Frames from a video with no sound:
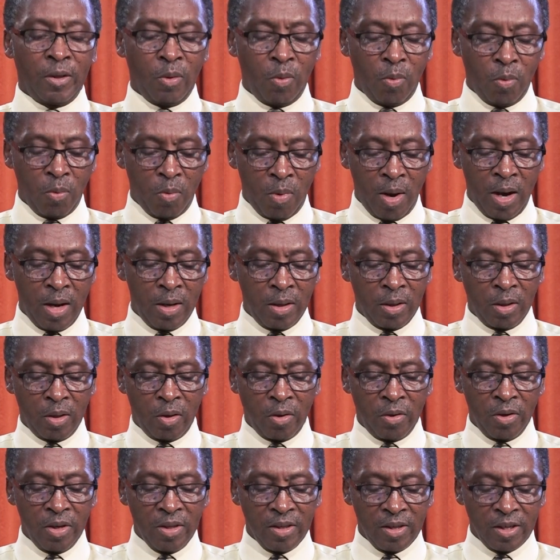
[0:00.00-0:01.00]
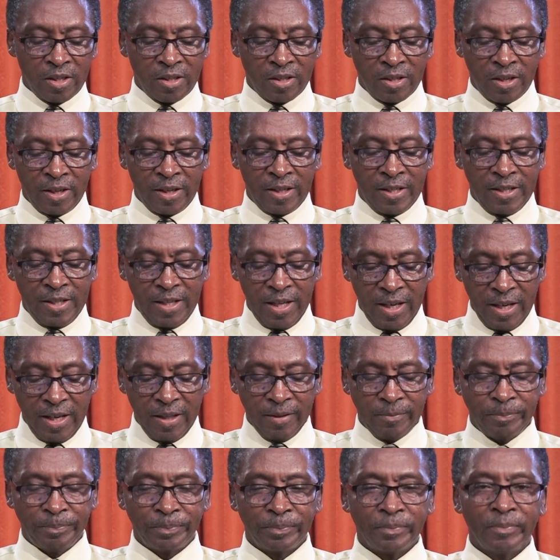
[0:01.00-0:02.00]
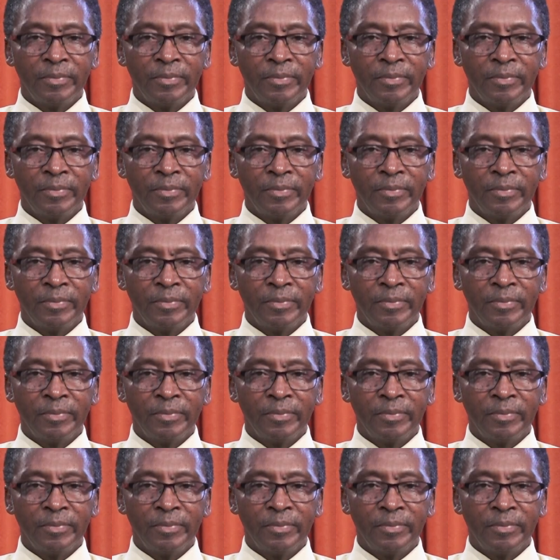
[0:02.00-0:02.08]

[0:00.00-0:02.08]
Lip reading: 1 Corinthians 13,